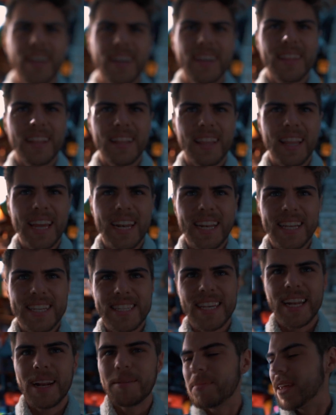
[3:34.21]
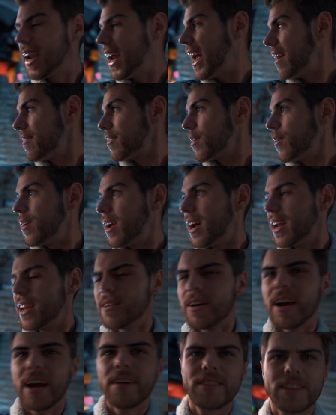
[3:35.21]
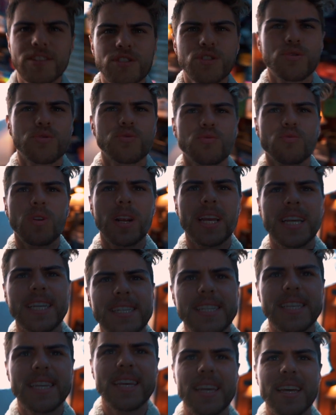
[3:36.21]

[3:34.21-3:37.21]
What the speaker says: then I also shot the opening segment that you